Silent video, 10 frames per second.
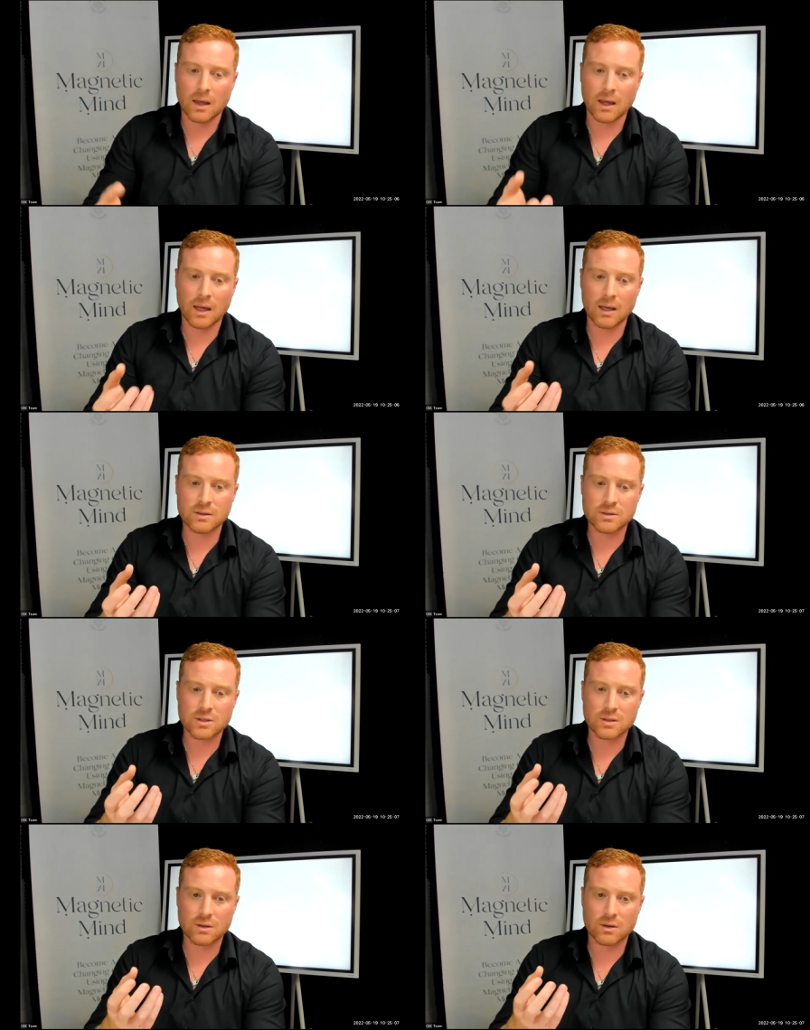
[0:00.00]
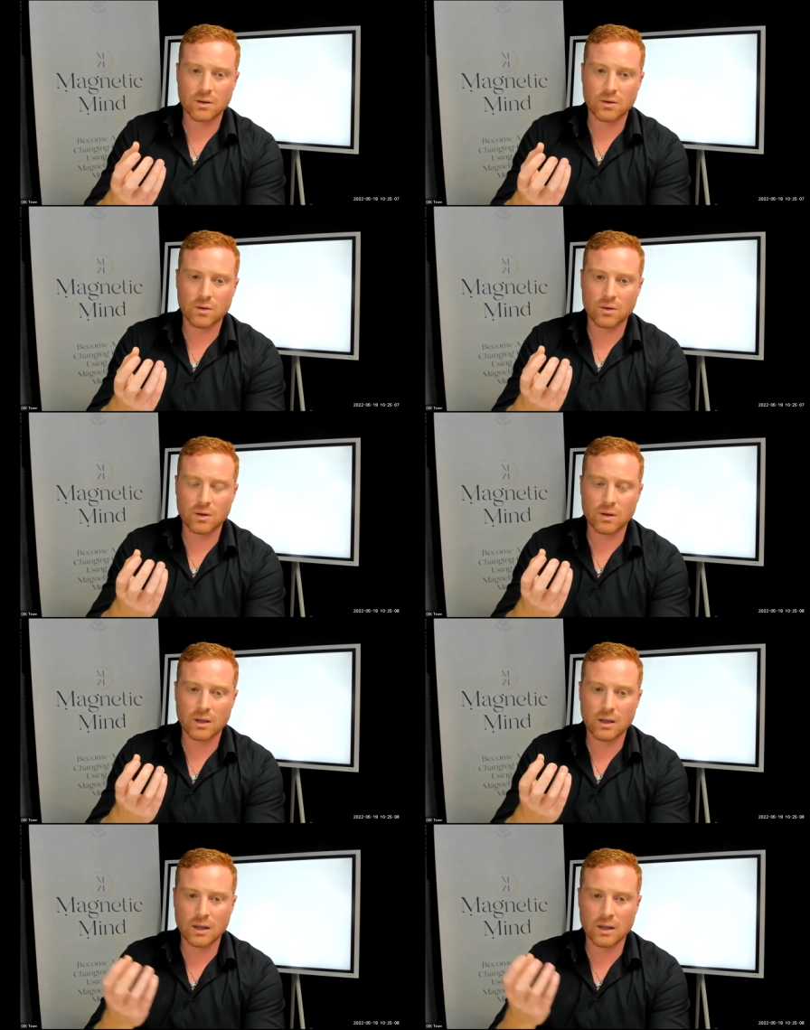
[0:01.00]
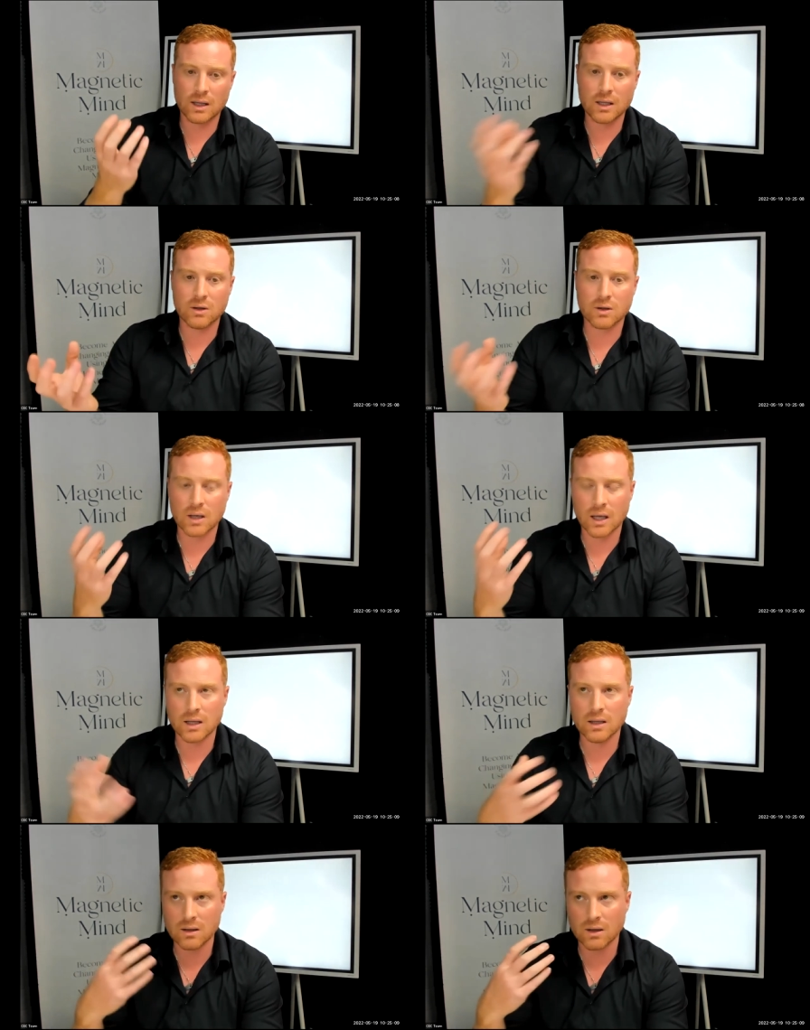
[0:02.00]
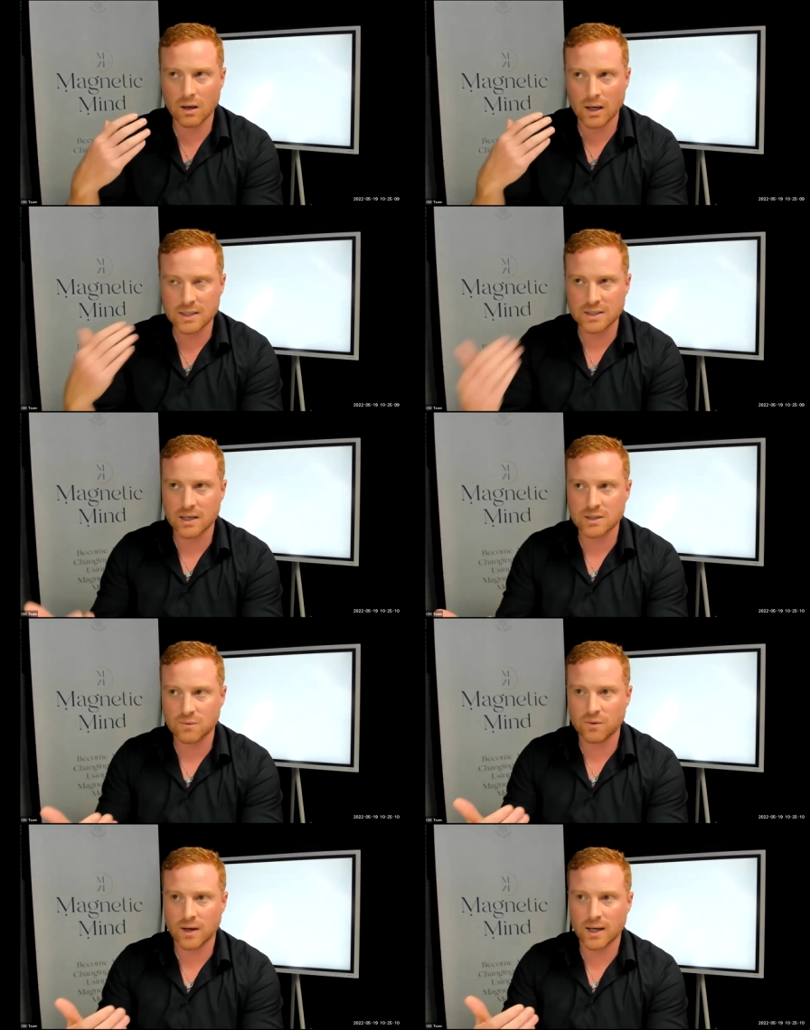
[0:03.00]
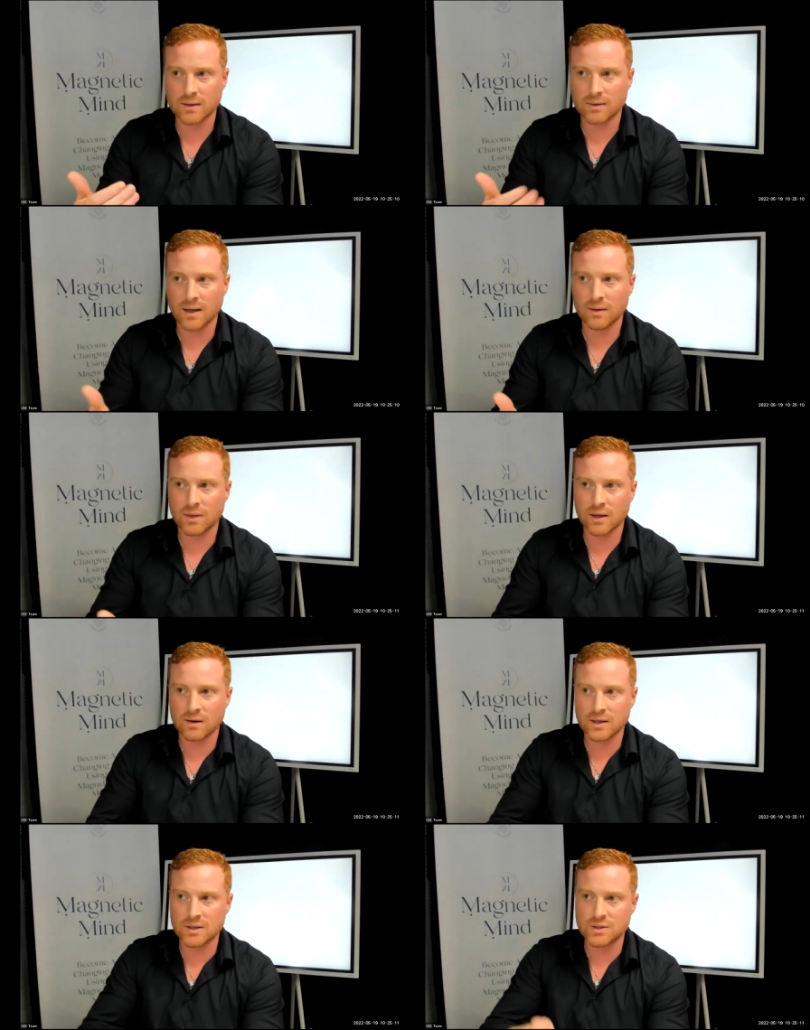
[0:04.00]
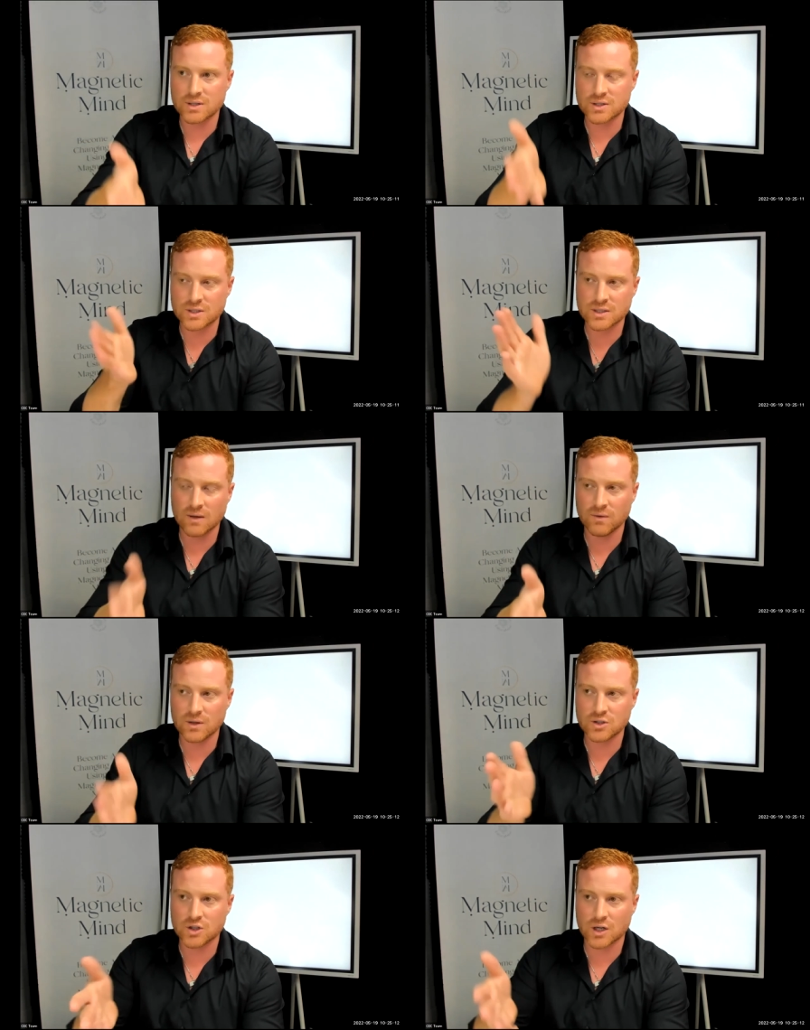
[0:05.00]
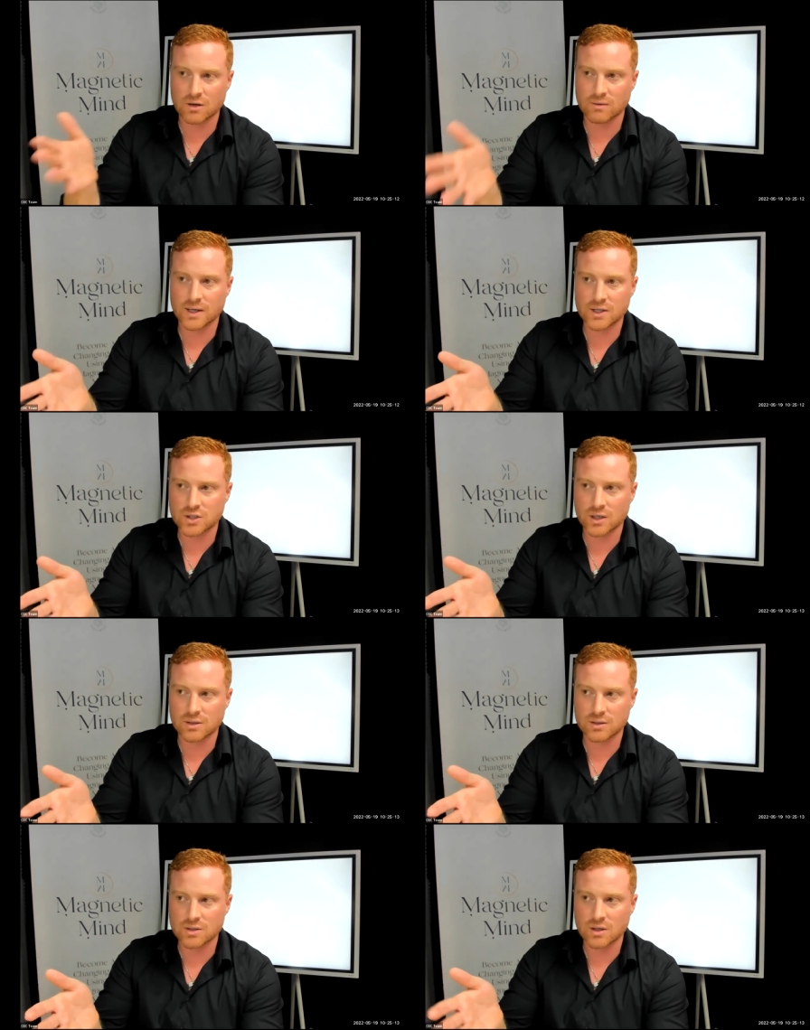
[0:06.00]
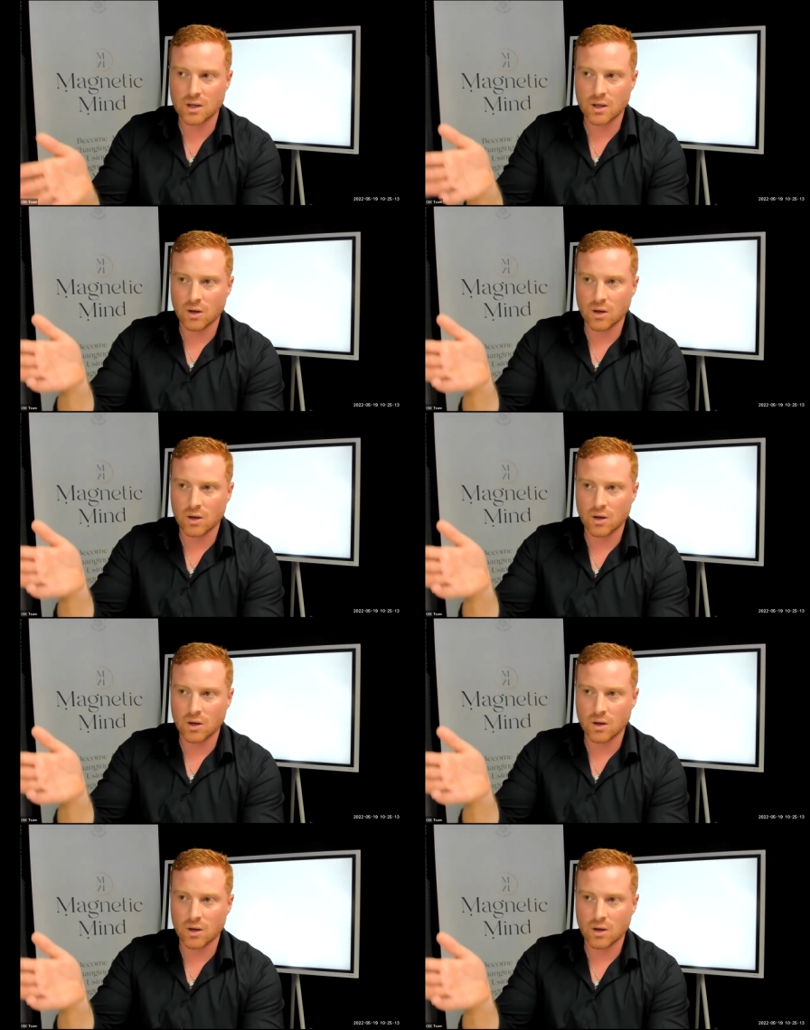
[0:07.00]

And he identified that there is 7 generations